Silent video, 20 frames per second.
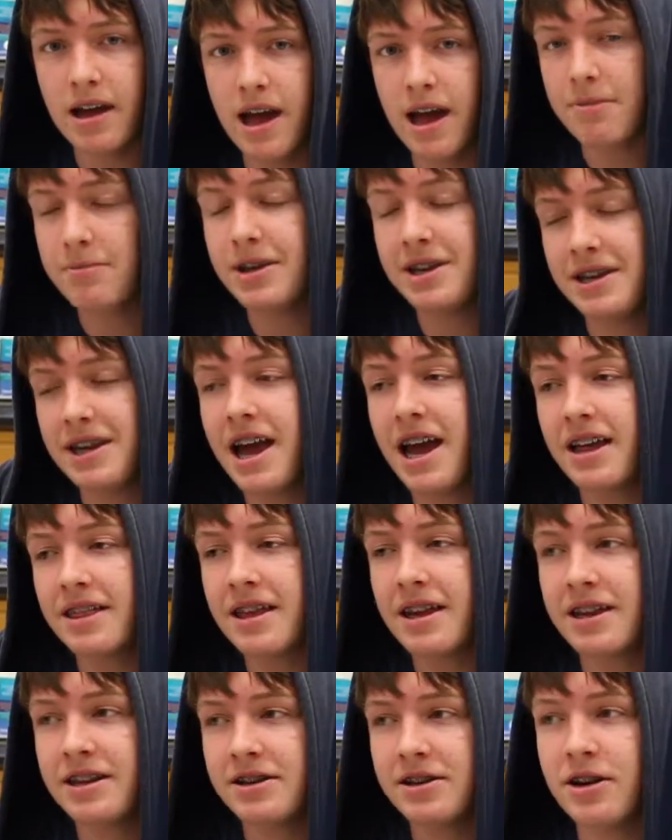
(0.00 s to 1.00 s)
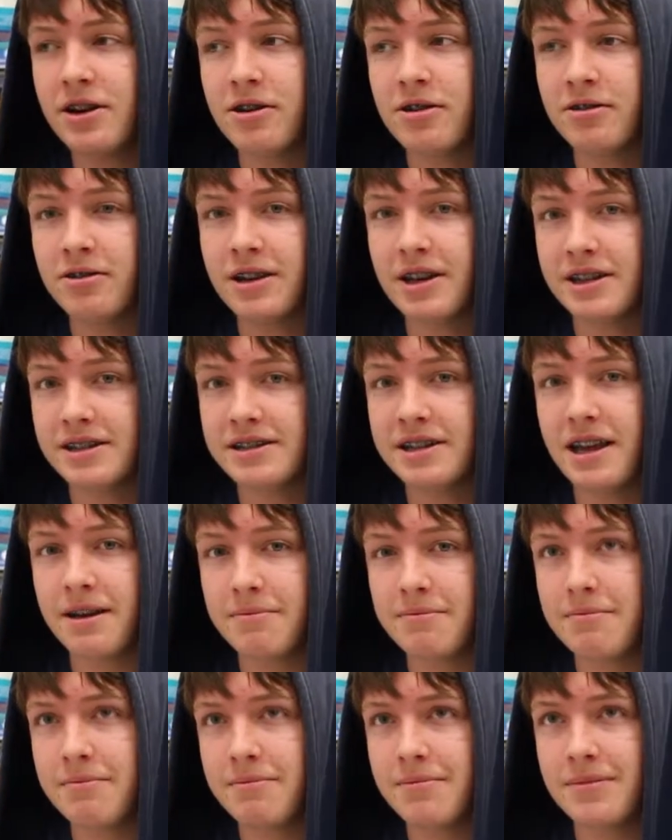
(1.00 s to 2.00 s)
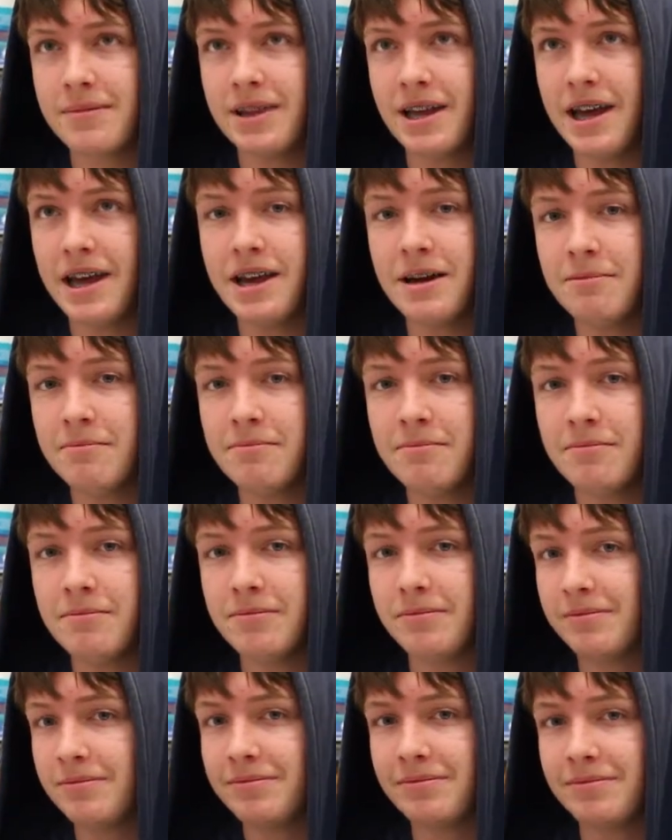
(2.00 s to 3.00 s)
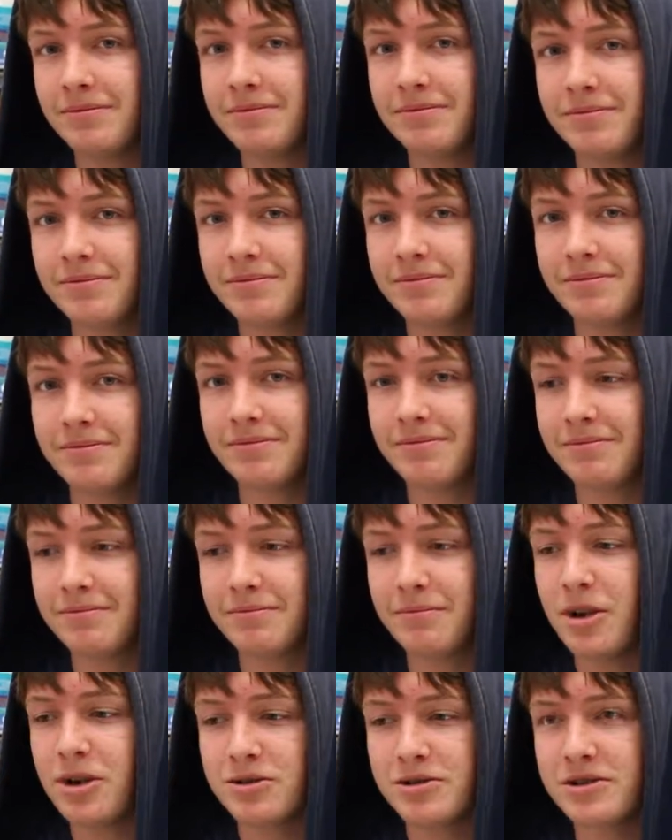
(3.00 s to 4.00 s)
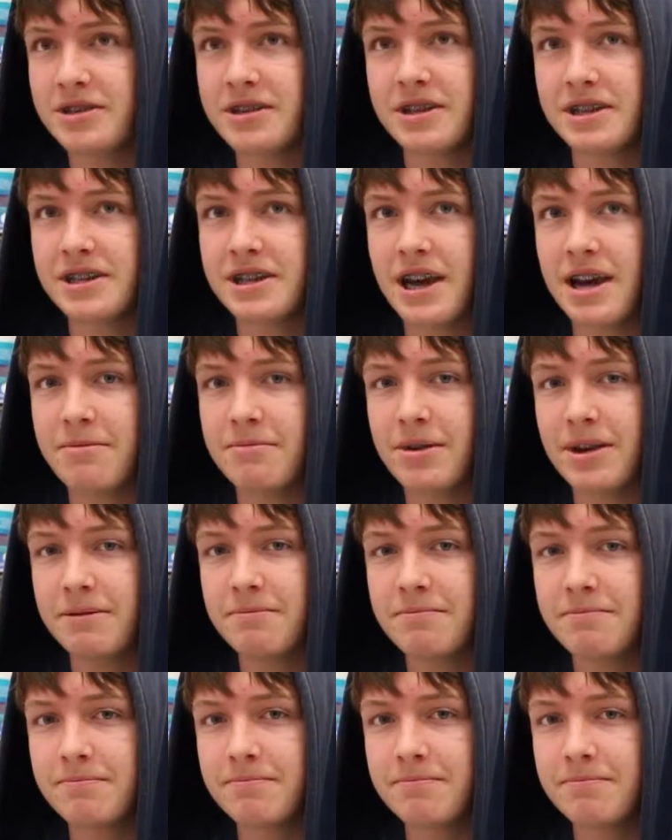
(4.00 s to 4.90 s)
I mean, yeah, they don't accept them um, most of the time, but